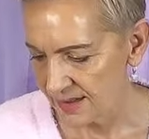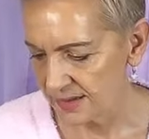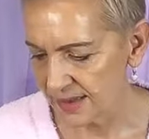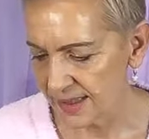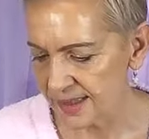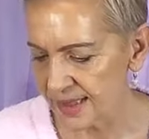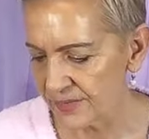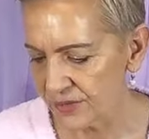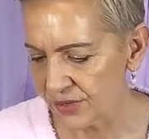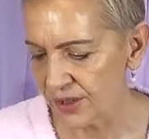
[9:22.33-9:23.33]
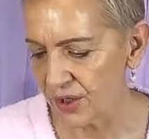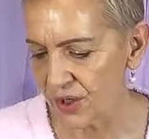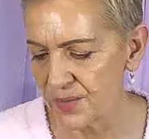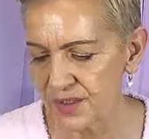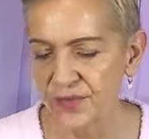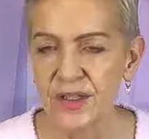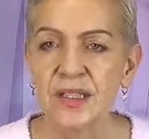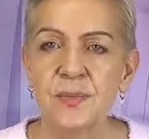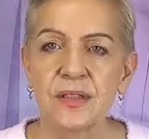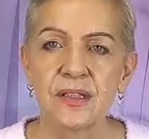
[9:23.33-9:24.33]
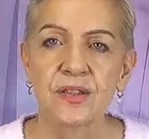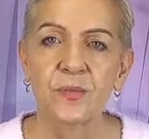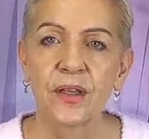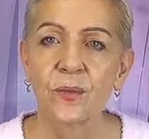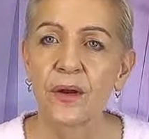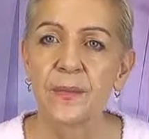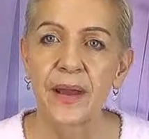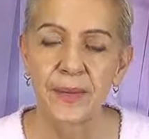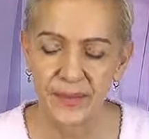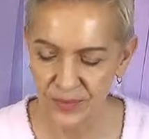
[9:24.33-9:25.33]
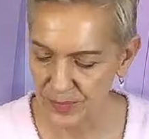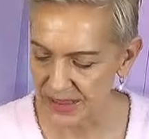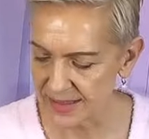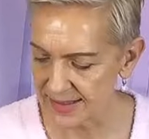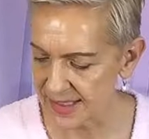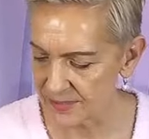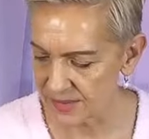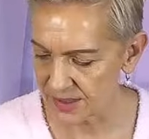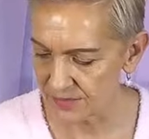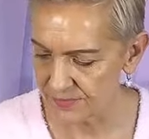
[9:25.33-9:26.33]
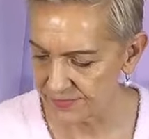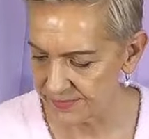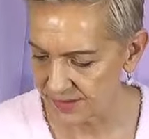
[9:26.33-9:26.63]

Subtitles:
Let's have a look at your hopes and fears position, where you're worrying about people being deceptive.